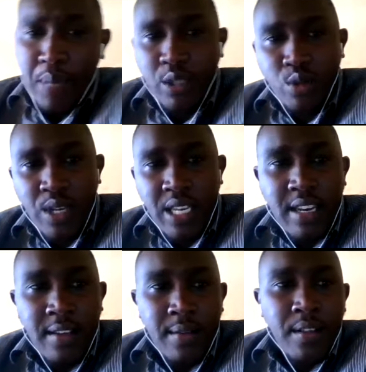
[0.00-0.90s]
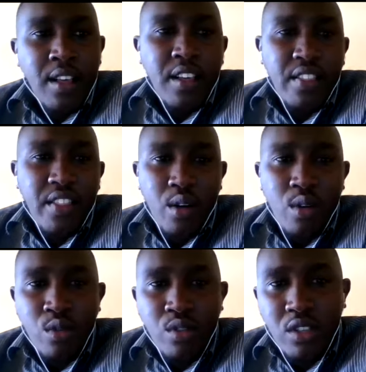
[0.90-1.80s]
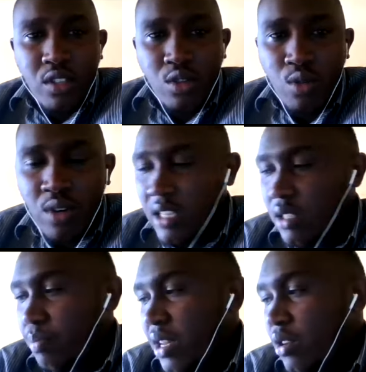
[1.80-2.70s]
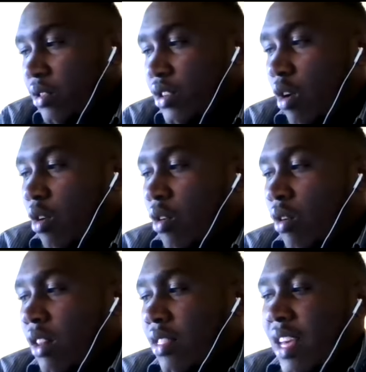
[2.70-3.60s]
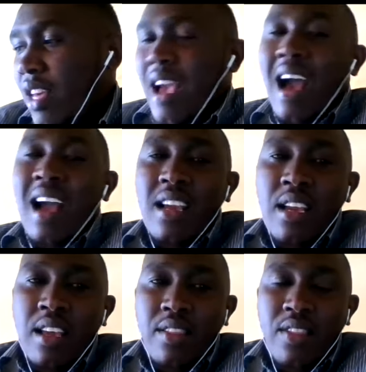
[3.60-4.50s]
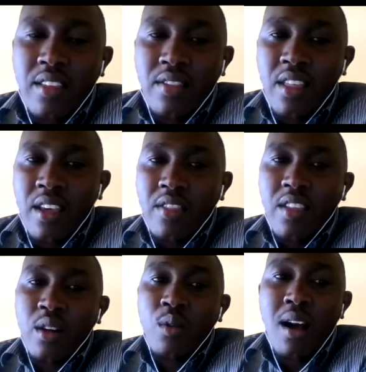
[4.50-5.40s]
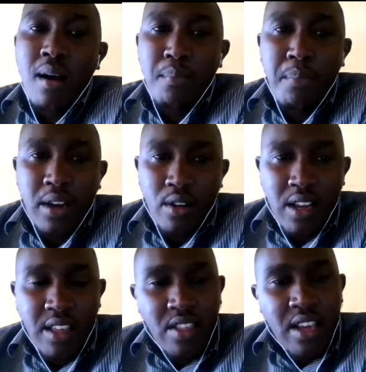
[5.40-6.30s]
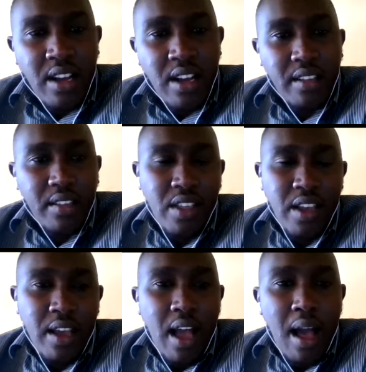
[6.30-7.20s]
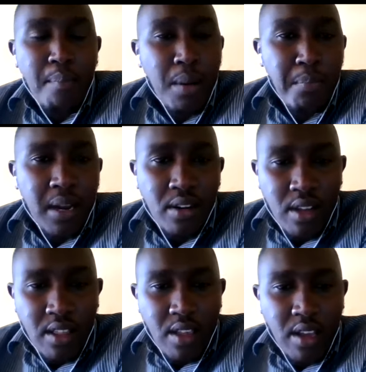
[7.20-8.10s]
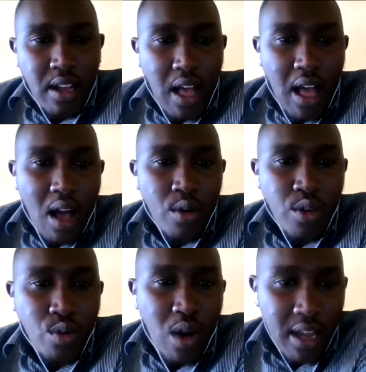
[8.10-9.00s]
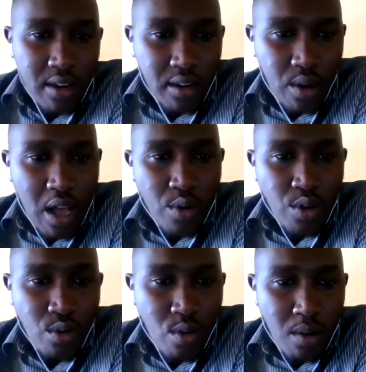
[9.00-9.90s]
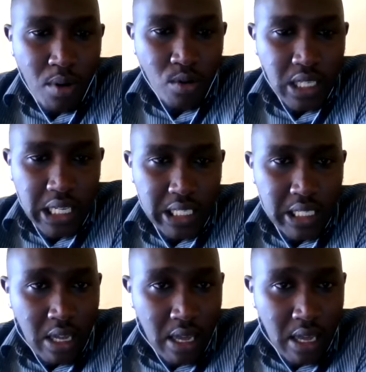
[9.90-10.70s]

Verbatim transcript: between the old Stone Age period or the early, the, the, the lower Paleolithic, the upper Paleolithic, how you had, how you go about it.